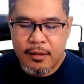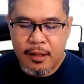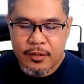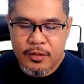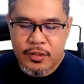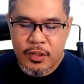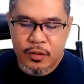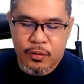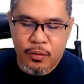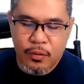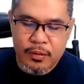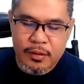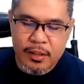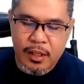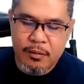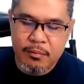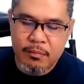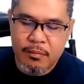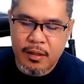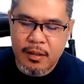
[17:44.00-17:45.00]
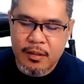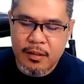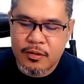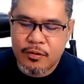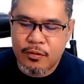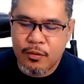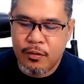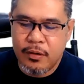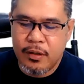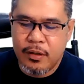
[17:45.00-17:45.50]
Then she told him
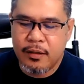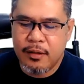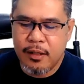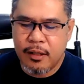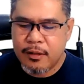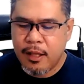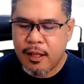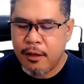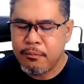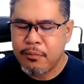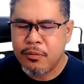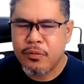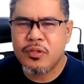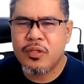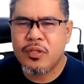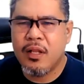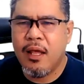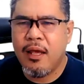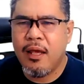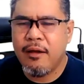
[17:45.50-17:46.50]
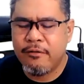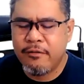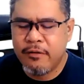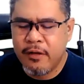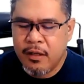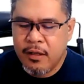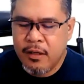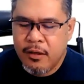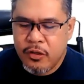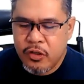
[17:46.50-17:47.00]
this story: that Hebrew slave
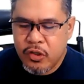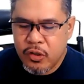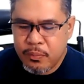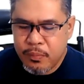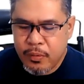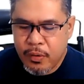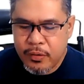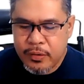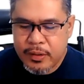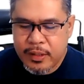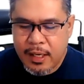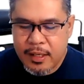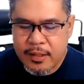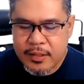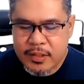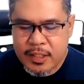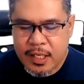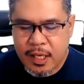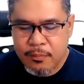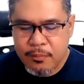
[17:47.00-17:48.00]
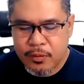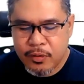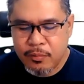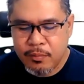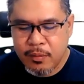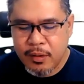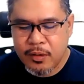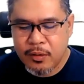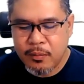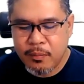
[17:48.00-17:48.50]
you brought us came
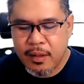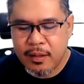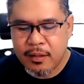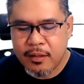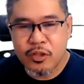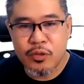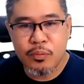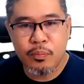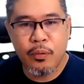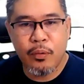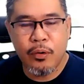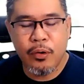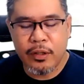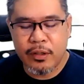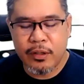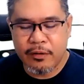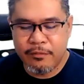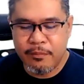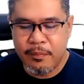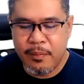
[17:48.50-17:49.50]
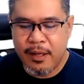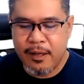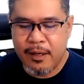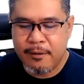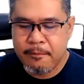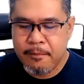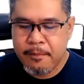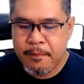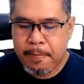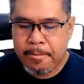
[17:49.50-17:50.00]
to me to make a sport of
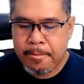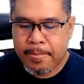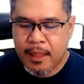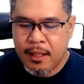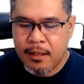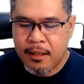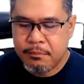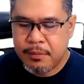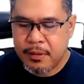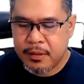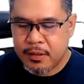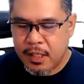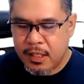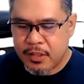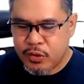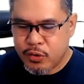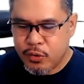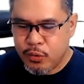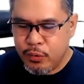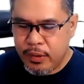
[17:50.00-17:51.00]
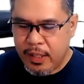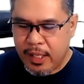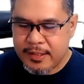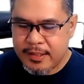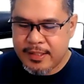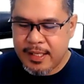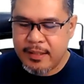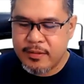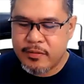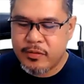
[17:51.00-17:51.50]
me. But as soon
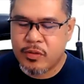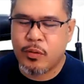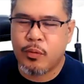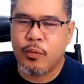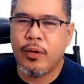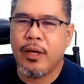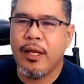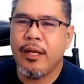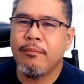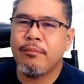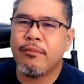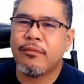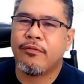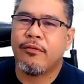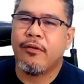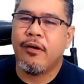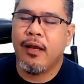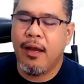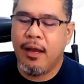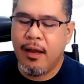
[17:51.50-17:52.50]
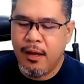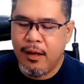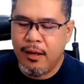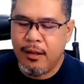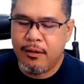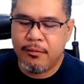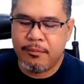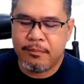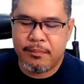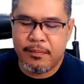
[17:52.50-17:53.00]
as I screamed for
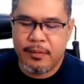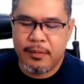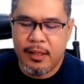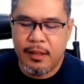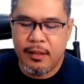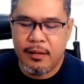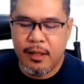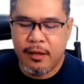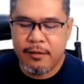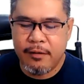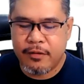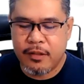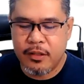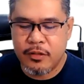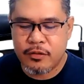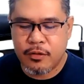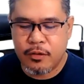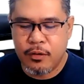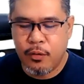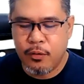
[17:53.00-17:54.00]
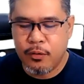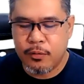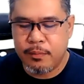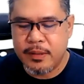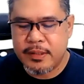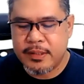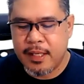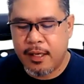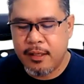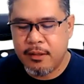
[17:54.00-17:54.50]
help, he left his
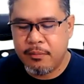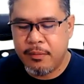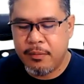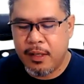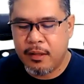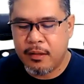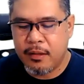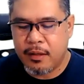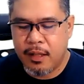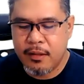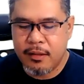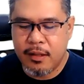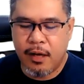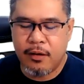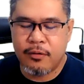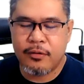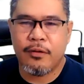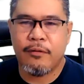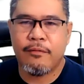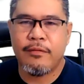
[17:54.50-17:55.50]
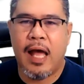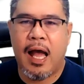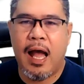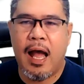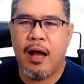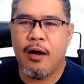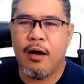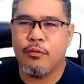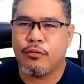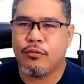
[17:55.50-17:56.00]
cloak beside me and ran out of the
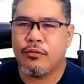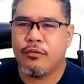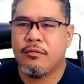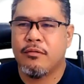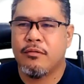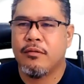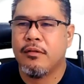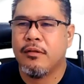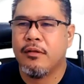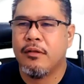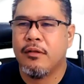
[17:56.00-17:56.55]
house.